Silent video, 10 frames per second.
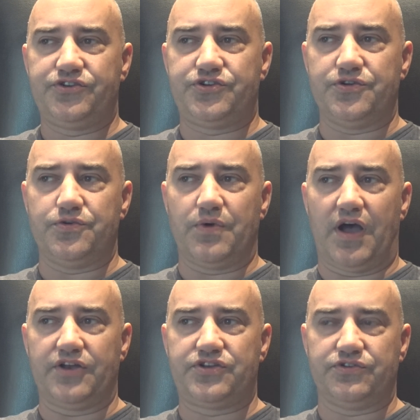to,
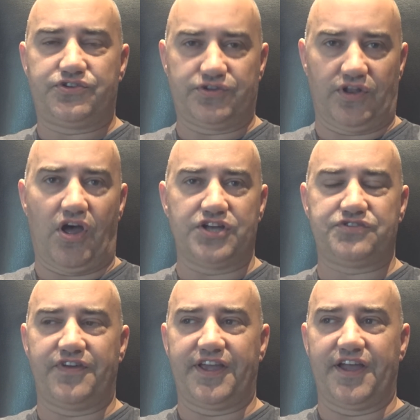uh, to, to,
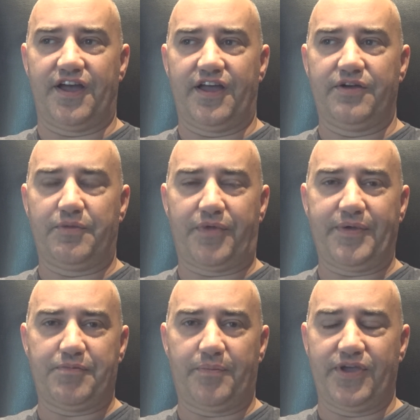launch Vega, and I'll
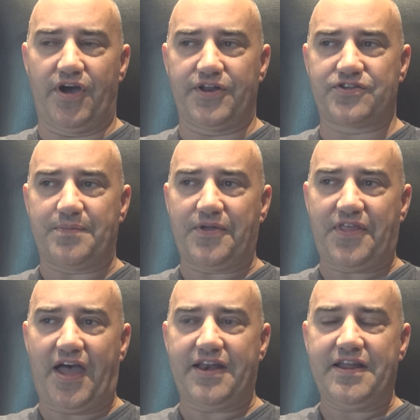be, I'll be, honest about
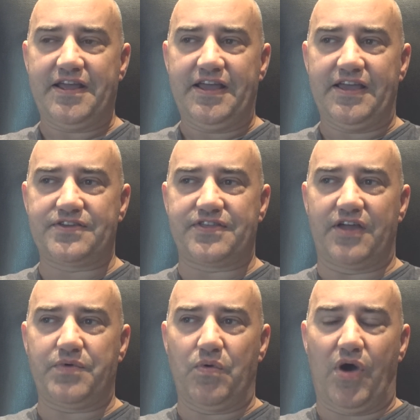that, is
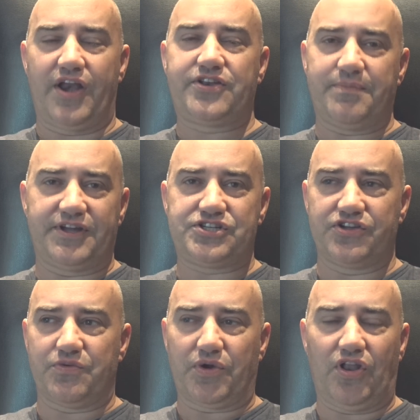that we wanted to make
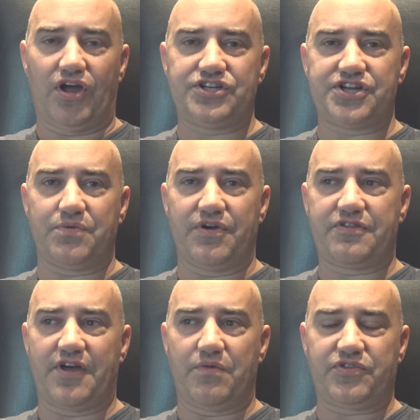sure that we're launching
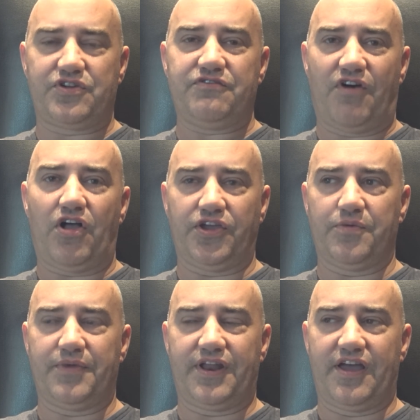with, uh, with good
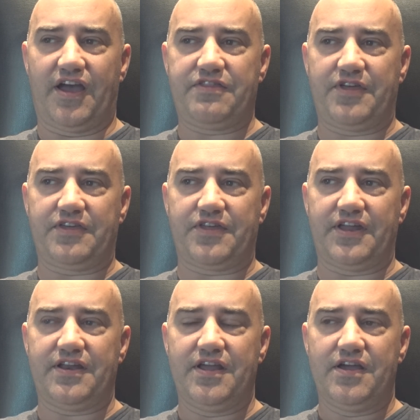volume. And I, I think
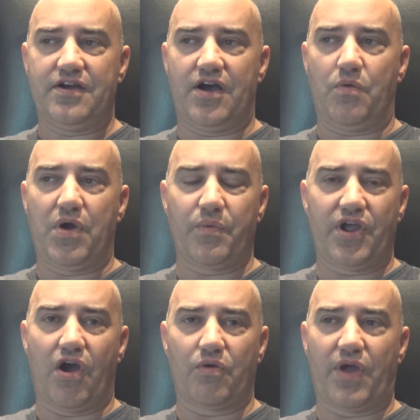that uh, where
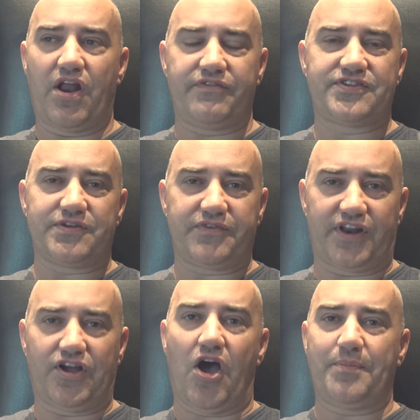we are, and obviously we've
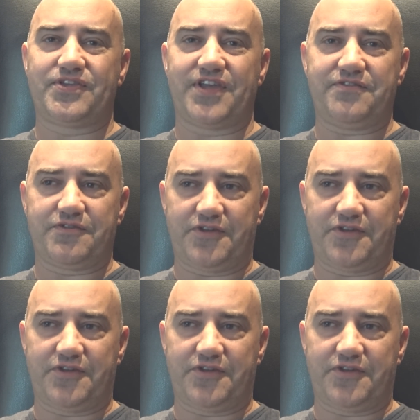got to compensate for